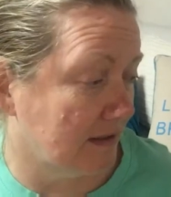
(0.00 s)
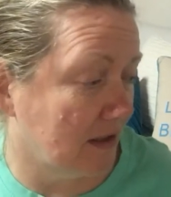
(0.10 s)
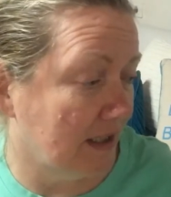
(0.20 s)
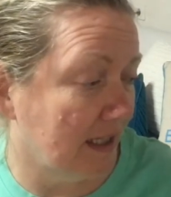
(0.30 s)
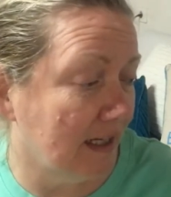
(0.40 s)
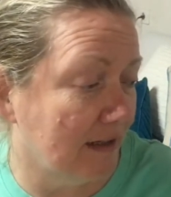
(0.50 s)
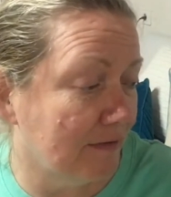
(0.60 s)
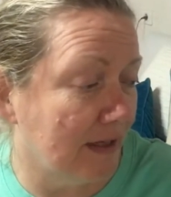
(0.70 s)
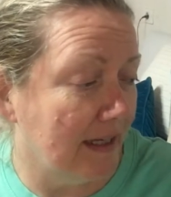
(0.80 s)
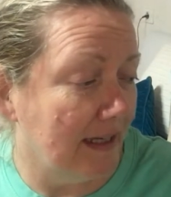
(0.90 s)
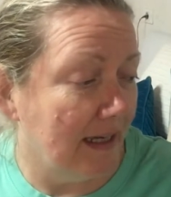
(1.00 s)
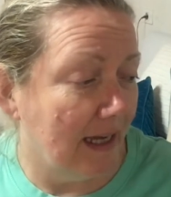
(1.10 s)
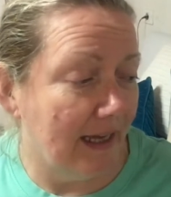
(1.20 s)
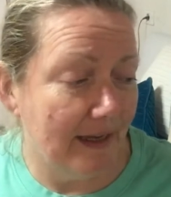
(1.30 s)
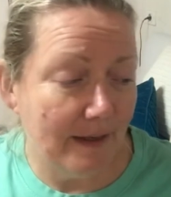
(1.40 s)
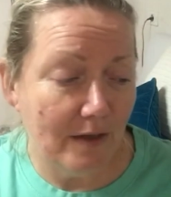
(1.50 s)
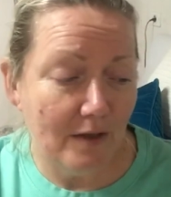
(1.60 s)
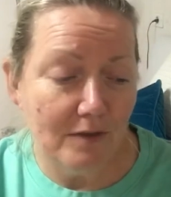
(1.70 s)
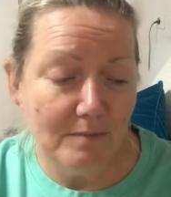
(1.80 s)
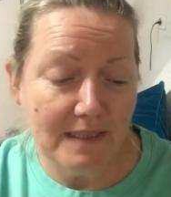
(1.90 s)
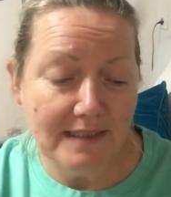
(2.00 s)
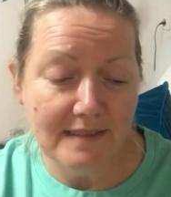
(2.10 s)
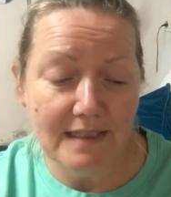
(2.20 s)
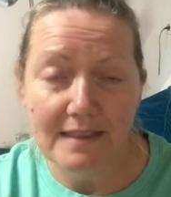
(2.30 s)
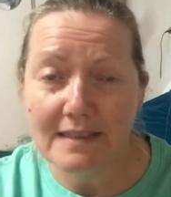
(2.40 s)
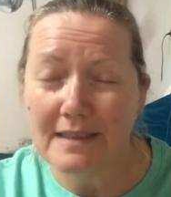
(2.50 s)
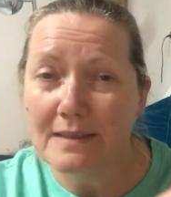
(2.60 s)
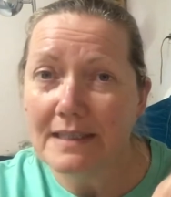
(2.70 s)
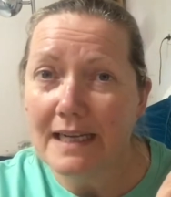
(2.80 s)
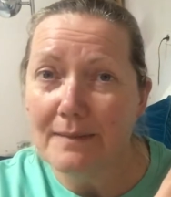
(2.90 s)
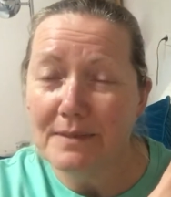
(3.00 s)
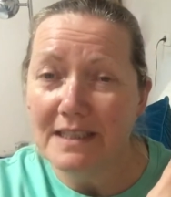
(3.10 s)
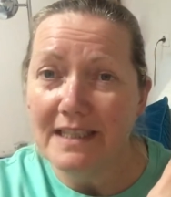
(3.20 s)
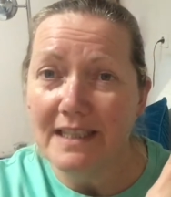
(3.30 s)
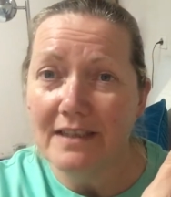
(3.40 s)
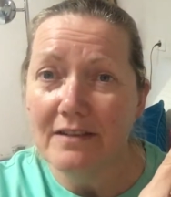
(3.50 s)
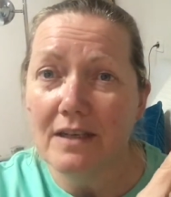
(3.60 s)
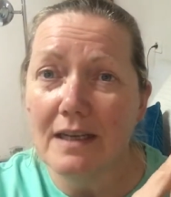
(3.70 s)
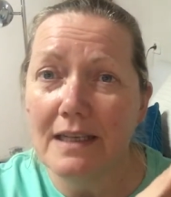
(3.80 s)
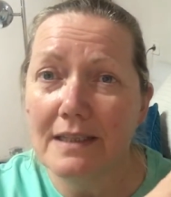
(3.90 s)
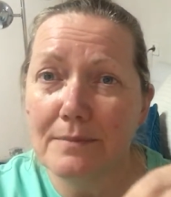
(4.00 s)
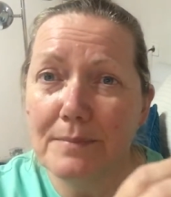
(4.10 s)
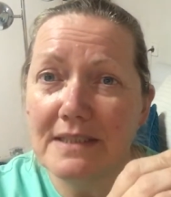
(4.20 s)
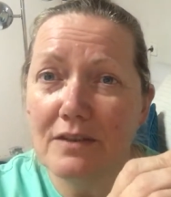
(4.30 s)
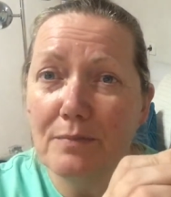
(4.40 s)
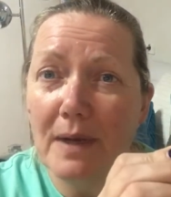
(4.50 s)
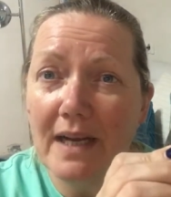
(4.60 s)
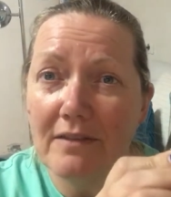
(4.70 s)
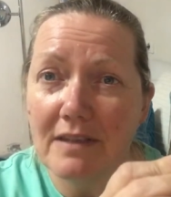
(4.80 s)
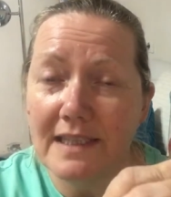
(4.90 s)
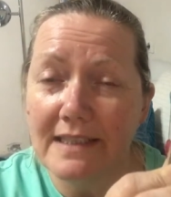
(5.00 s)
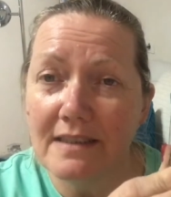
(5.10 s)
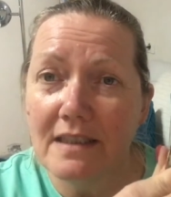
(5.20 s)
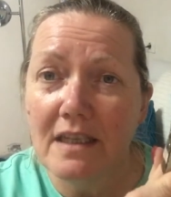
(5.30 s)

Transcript: Now I have on my side cabinet here a little piece of pyrite.